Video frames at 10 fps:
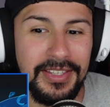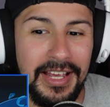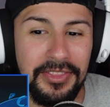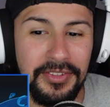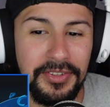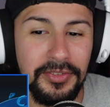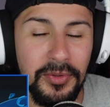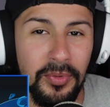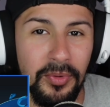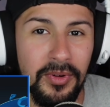This is
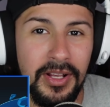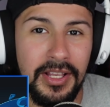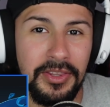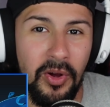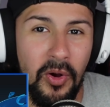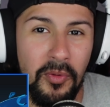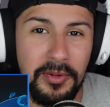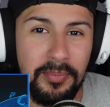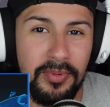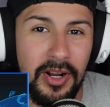cool. The only
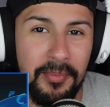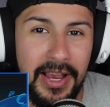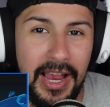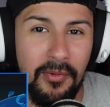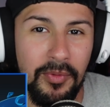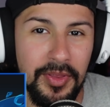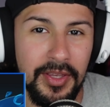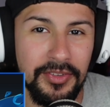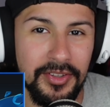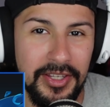problem I have with
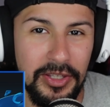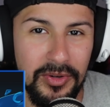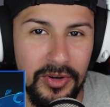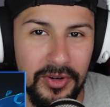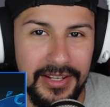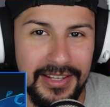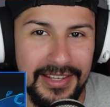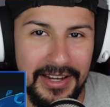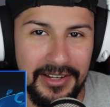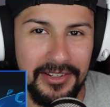this is that you couldn't
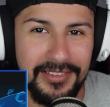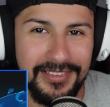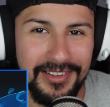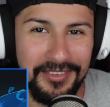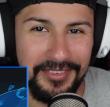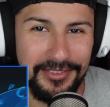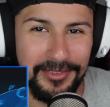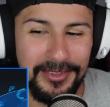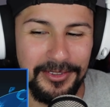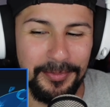get it unless you
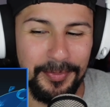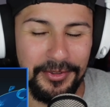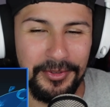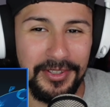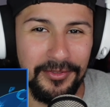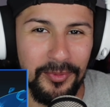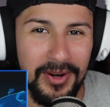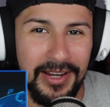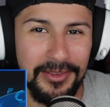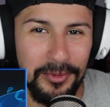did a special
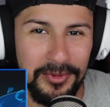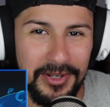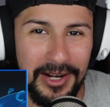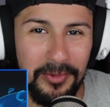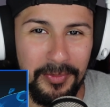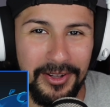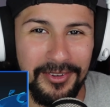giveaway through Taco Bell.